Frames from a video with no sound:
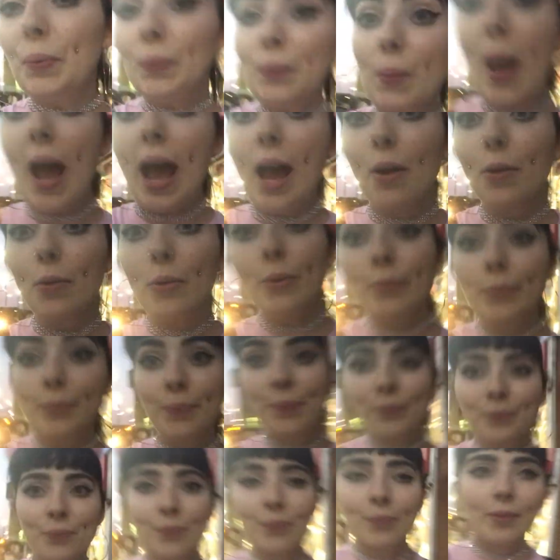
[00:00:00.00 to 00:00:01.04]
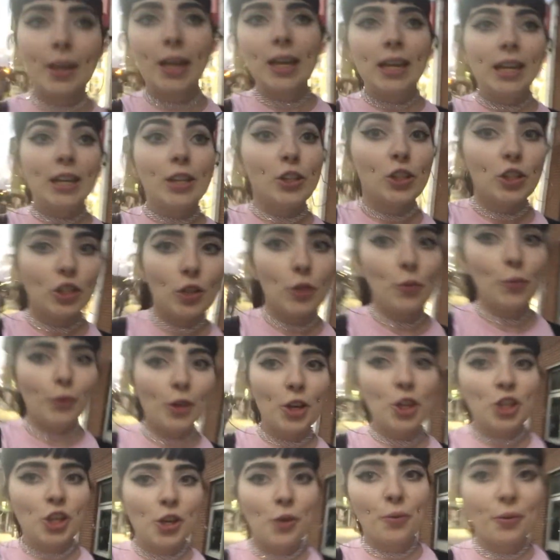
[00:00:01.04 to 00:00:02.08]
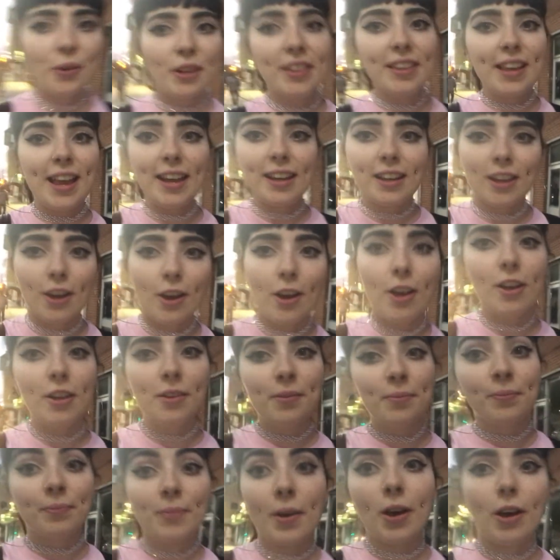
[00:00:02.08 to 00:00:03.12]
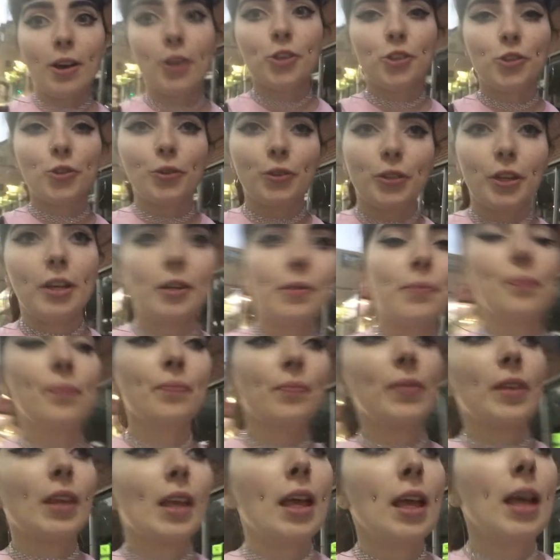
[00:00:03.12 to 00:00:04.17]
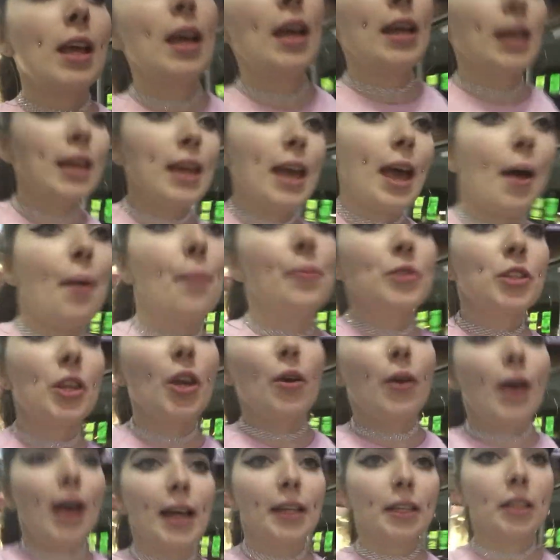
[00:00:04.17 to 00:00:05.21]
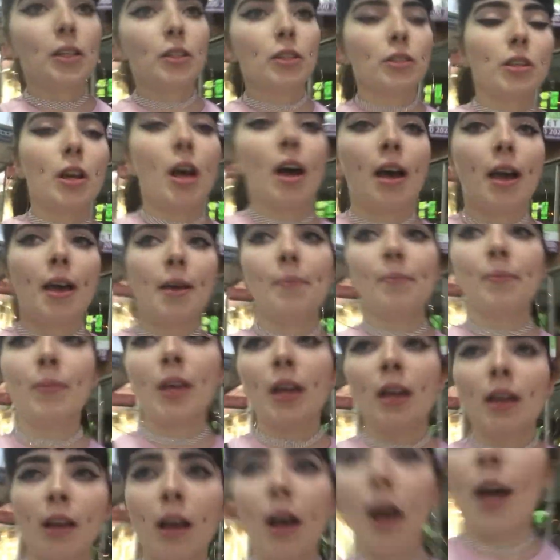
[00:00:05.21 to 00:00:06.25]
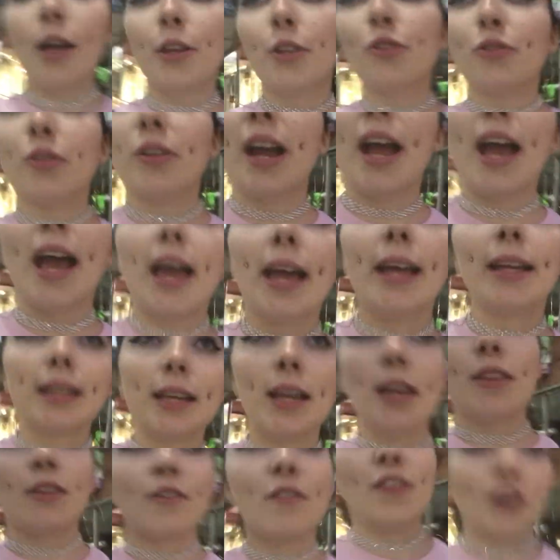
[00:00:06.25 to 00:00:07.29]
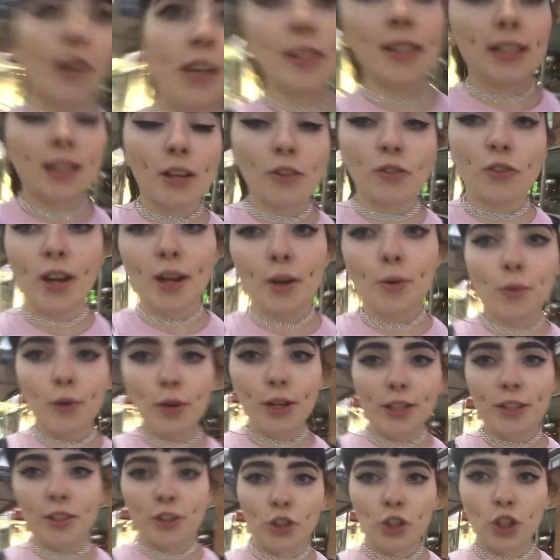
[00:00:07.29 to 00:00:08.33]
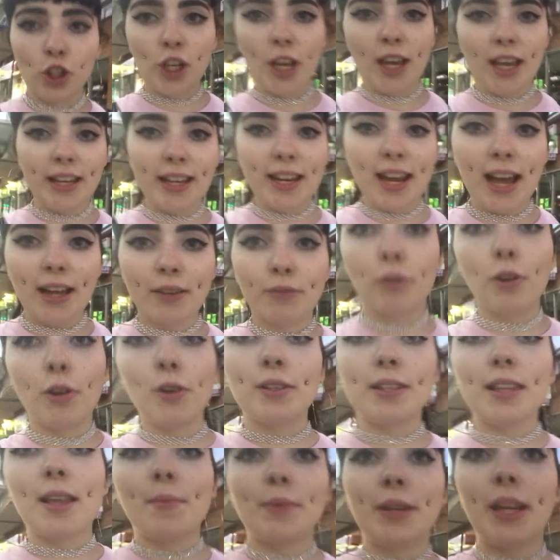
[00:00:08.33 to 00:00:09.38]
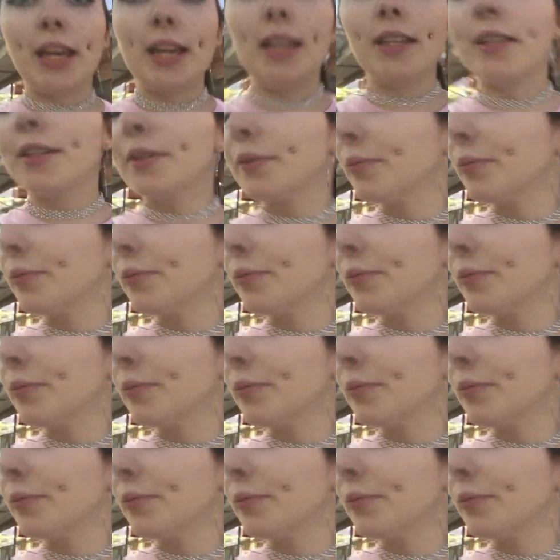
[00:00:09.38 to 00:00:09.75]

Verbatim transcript: Wow. Do you wish you were in that car? I sure don't. Yeah. So I had a good time. I drank, the first thing I drank was gin and rose lemonade.